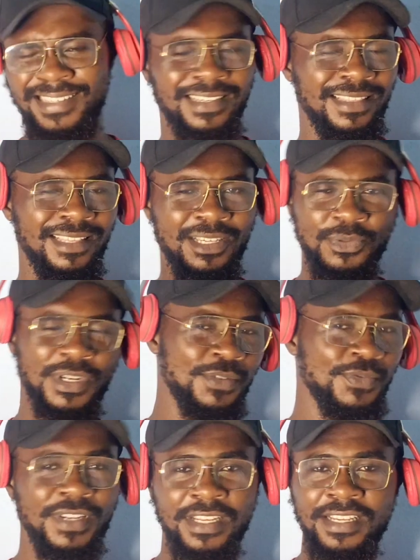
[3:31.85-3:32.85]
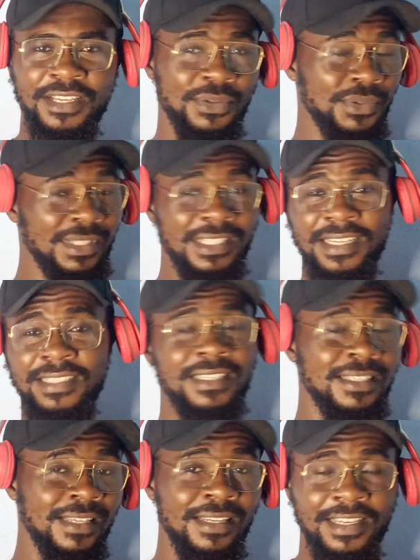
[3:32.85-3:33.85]
Yeah, that's what I'm feeling. That's
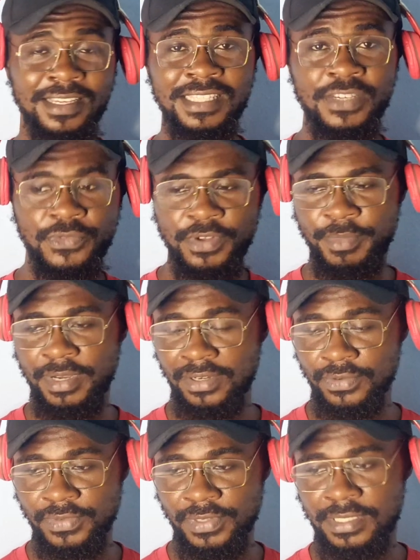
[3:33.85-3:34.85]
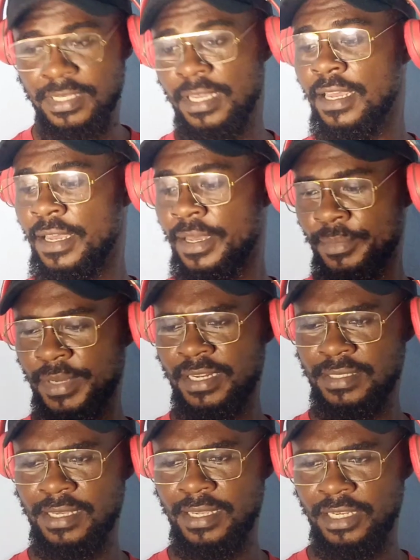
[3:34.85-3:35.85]
just the negative remark of it.
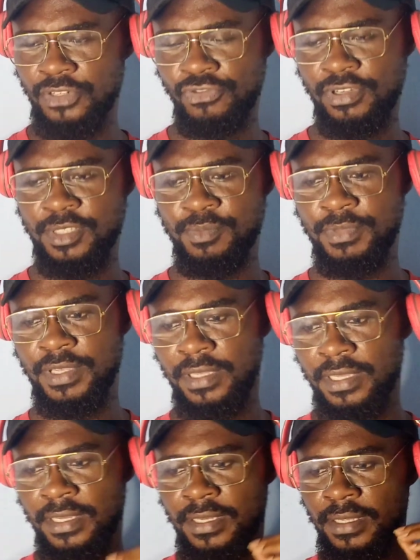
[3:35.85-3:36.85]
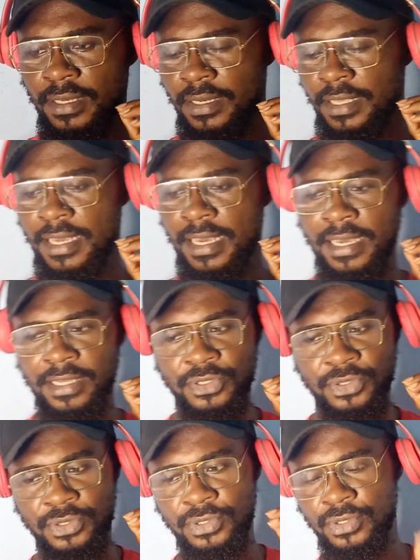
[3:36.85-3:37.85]
But aside that, trust me, their
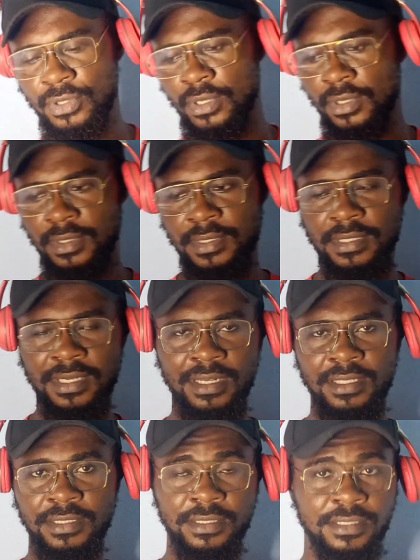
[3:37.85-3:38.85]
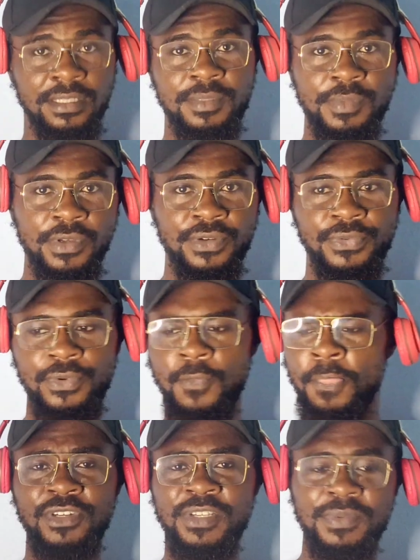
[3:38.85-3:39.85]
song selection is just
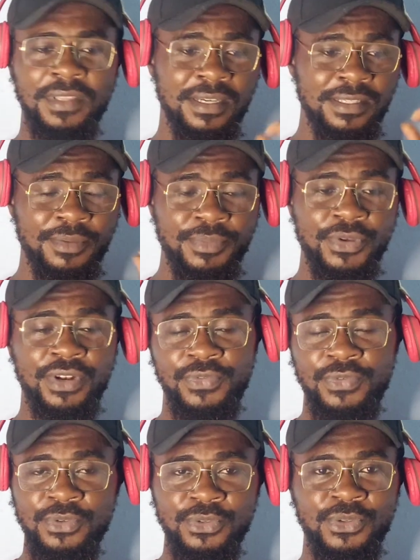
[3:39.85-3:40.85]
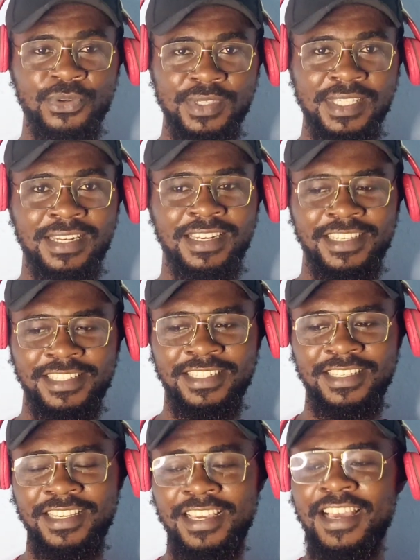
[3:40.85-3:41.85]
beautiful. Trust me, that's a beautiful song
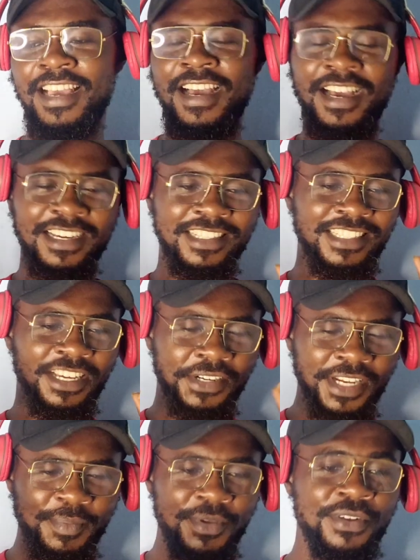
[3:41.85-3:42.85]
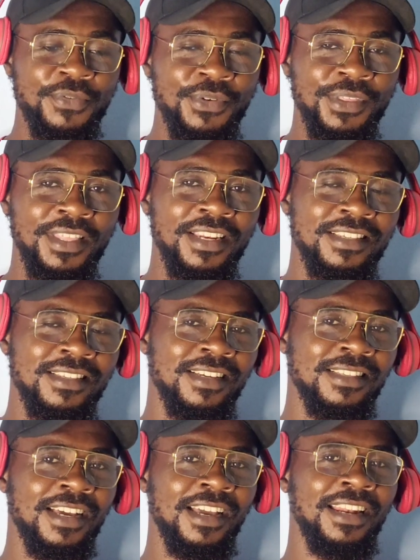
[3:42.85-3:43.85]
selection. And another beautiful thing is
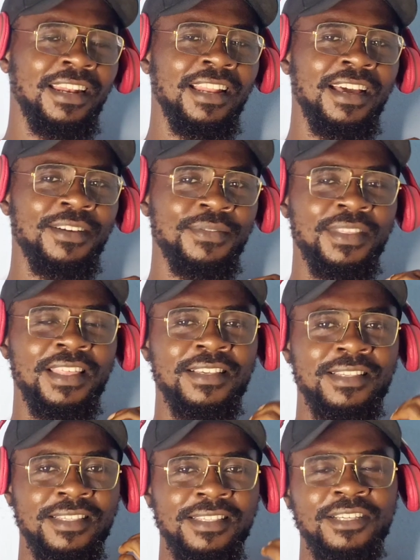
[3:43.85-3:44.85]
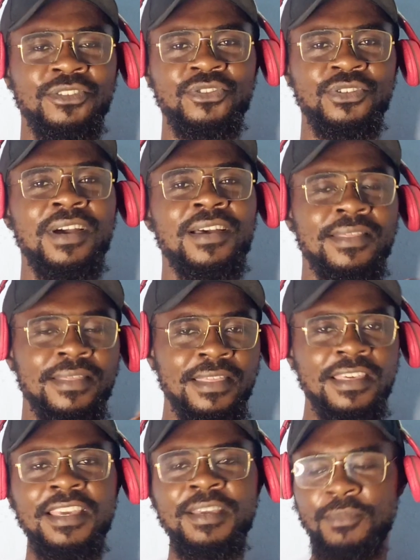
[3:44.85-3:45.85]
that I love the
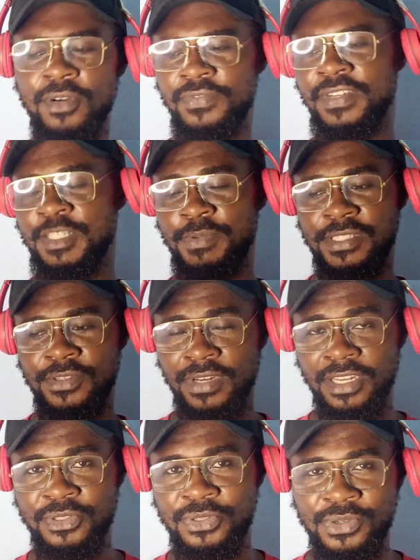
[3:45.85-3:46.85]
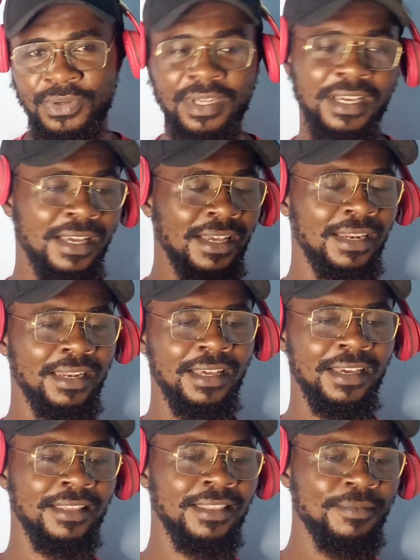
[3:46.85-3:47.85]
central theme of this particular tune.
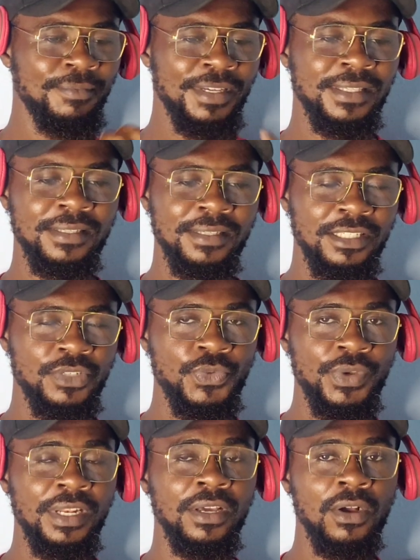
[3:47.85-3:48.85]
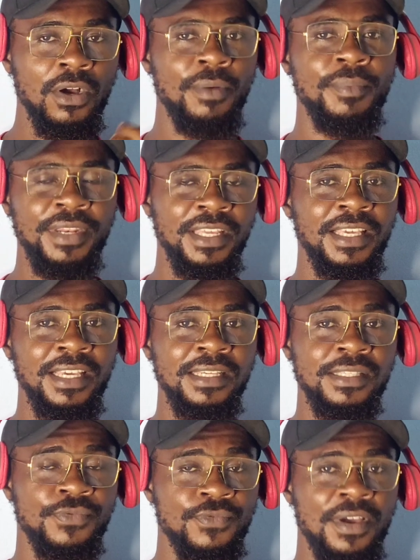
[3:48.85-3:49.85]
Like, the message really
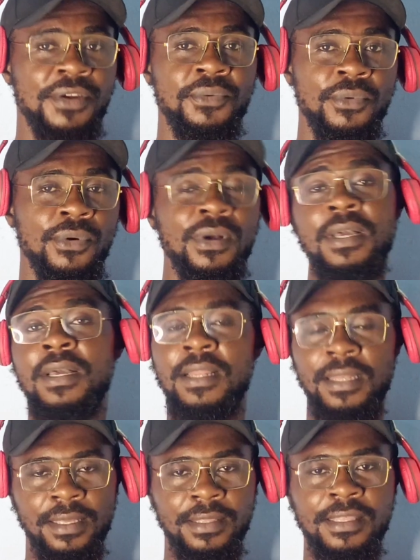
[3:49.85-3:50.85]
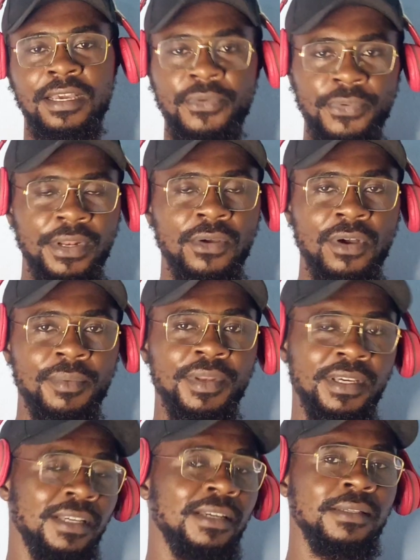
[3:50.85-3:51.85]
communicates very well. Like, they are really
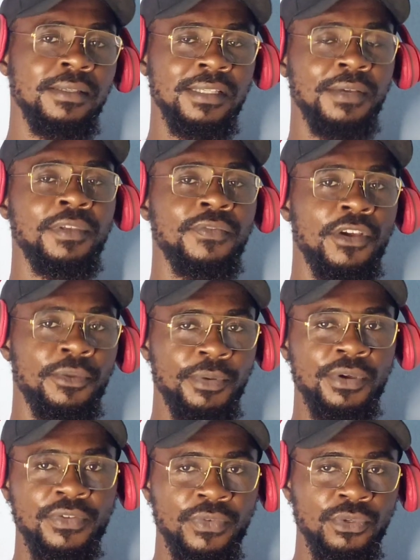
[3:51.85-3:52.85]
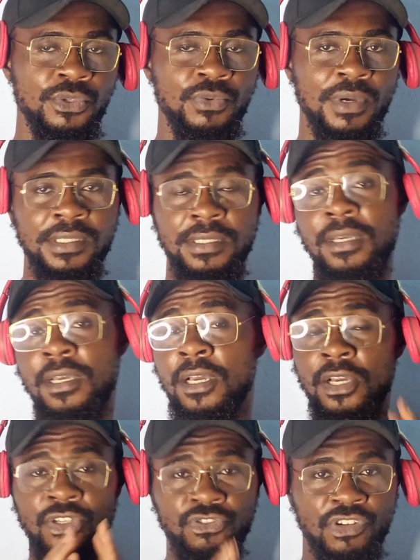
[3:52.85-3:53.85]
communicating something very beautiful to us.
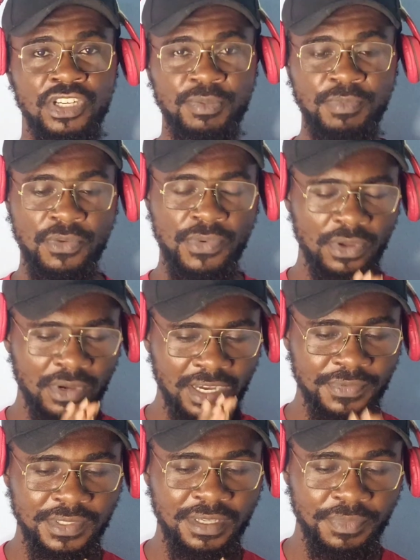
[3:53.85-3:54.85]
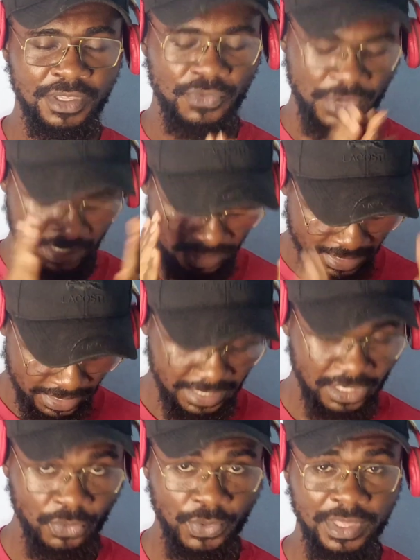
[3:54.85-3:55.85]
Trust me, we all have something we are
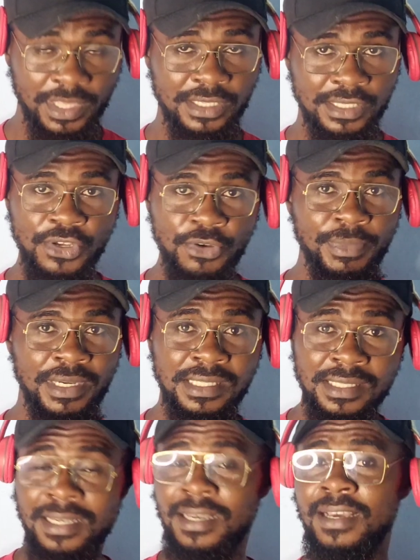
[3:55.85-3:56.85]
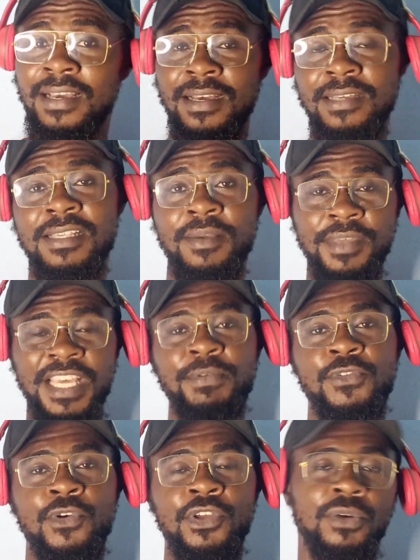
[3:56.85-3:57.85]
dealing with as humans. As I'm
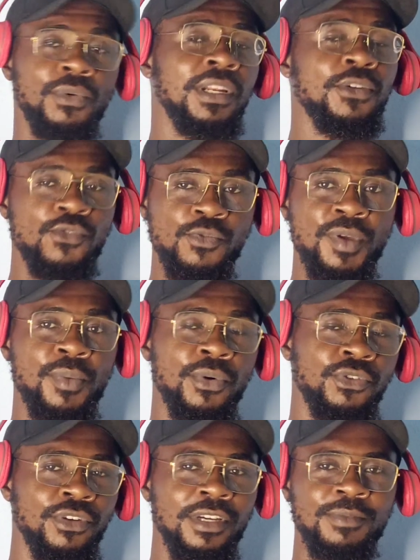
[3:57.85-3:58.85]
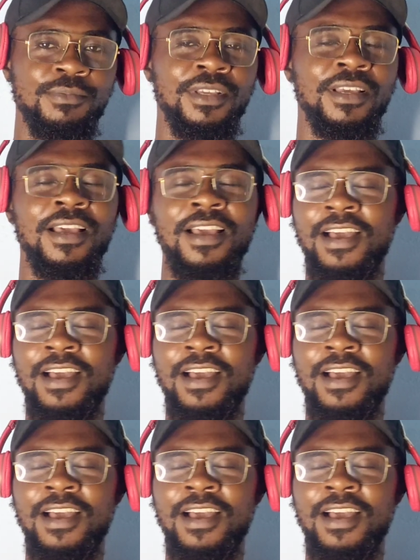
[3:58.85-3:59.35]
here before you wonderful people, trust me.